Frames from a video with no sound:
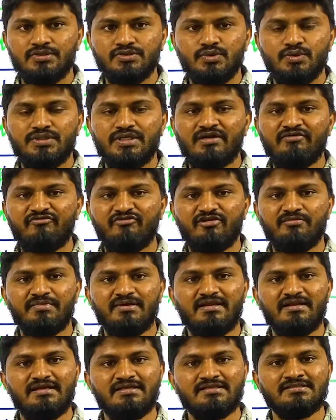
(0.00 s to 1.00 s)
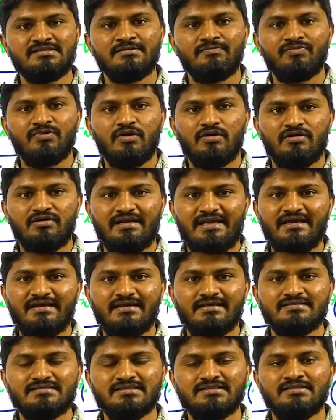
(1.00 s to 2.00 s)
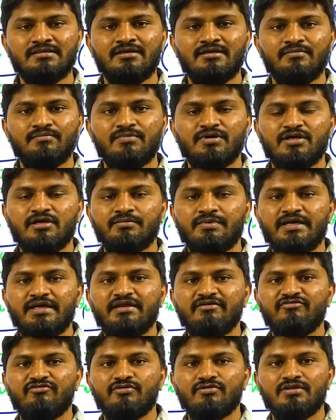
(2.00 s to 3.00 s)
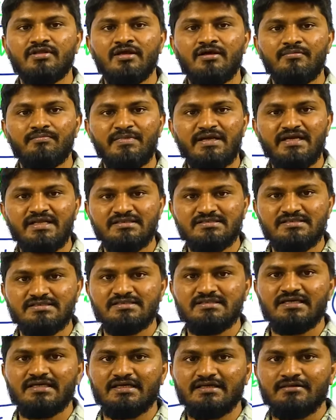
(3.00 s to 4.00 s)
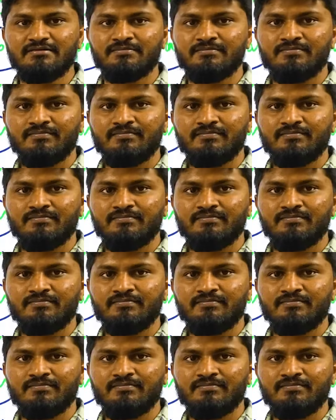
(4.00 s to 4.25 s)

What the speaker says: so that female lions or lionesses become ready for the mating season again.